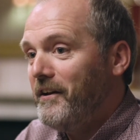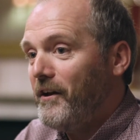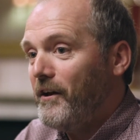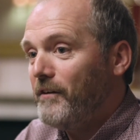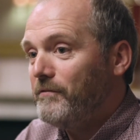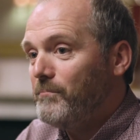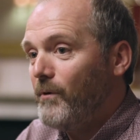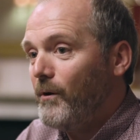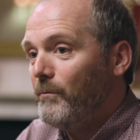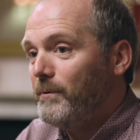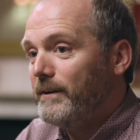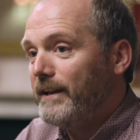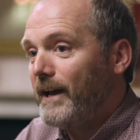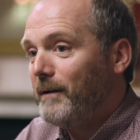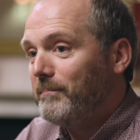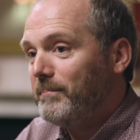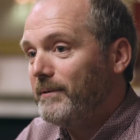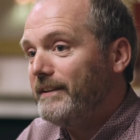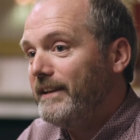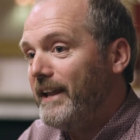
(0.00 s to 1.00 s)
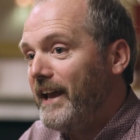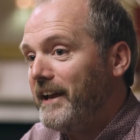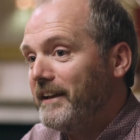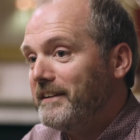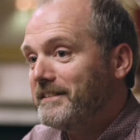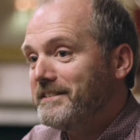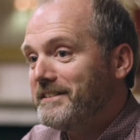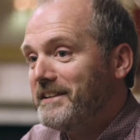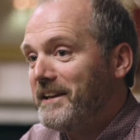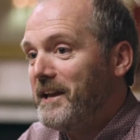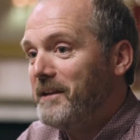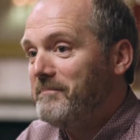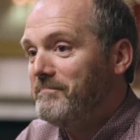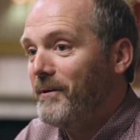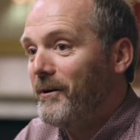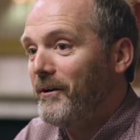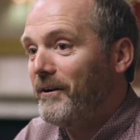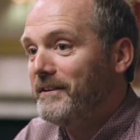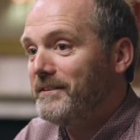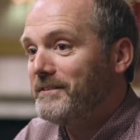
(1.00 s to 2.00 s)
of what would happen next in
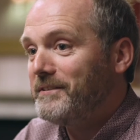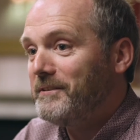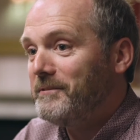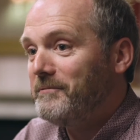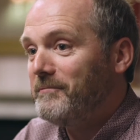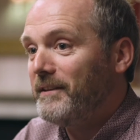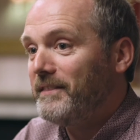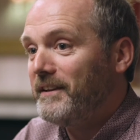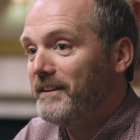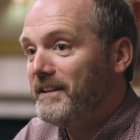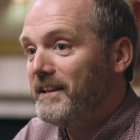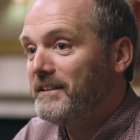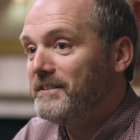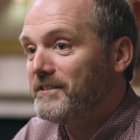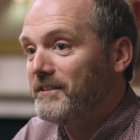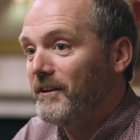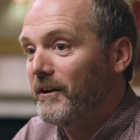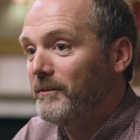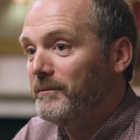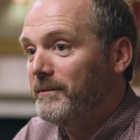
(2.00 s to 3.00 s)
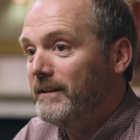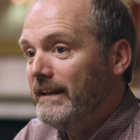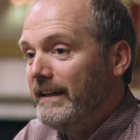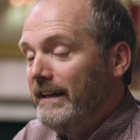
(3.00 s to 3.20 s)
mind when they did so.